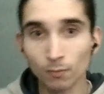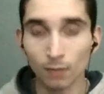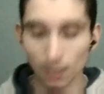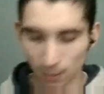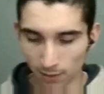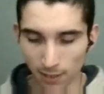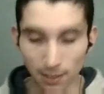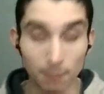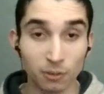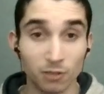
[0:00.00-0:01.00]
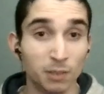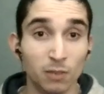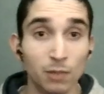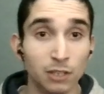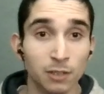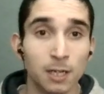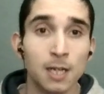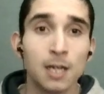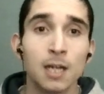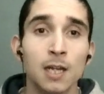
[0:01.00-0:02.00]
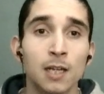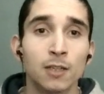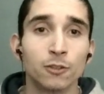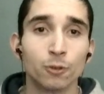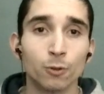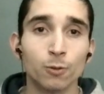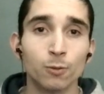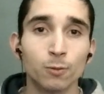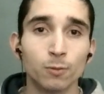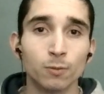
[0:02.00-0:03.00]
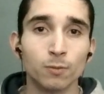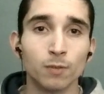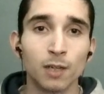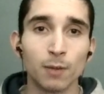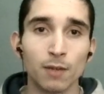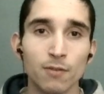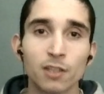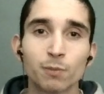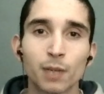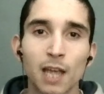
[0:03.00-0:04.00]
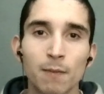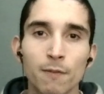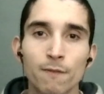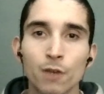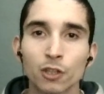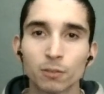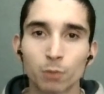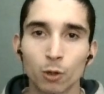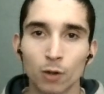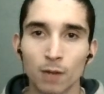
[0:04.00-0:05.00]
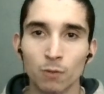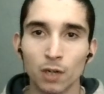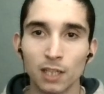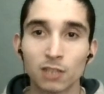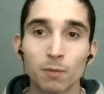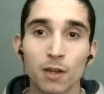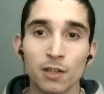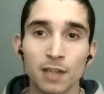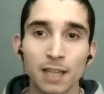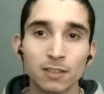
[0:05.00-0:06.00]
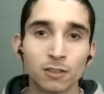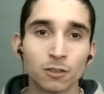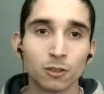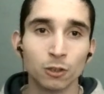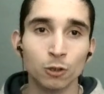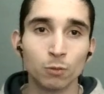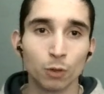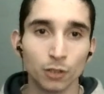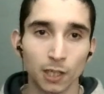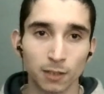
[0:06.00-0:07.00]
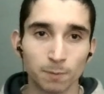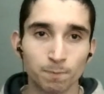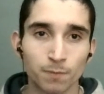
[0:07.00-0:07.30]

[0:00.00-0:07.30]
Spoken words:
And that must have been the reason. So, anyway, this became the first program released by the nascent GNU project.